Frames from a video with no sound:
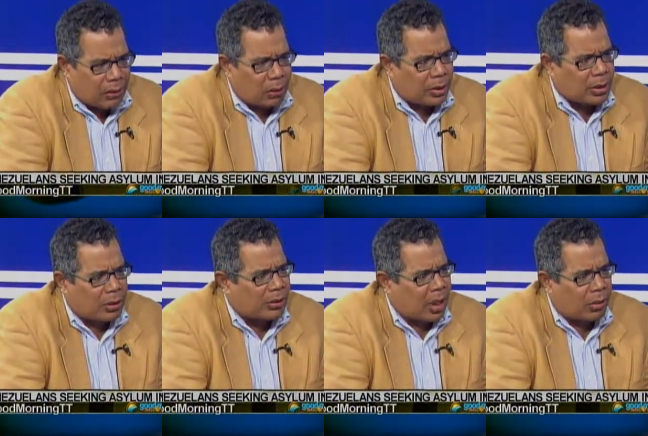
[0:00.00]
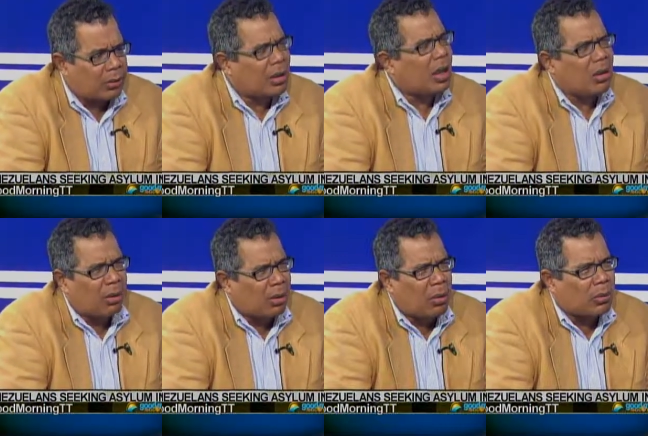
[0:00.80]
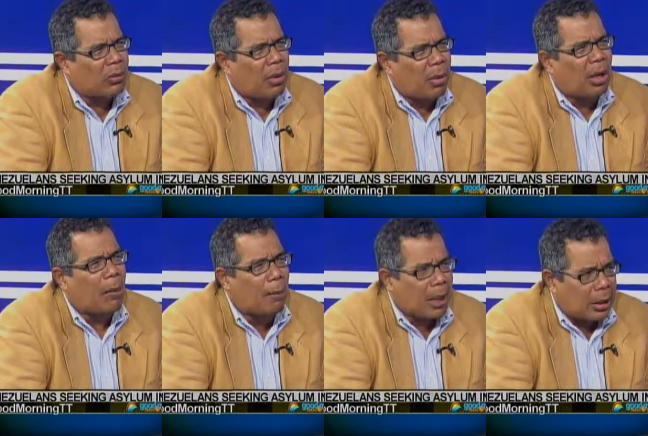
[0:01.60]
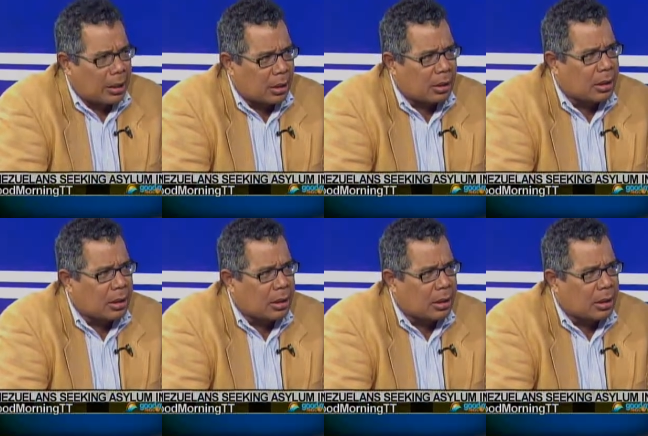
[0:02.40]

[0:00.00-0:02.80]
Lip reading: which is housing close to about 1 million.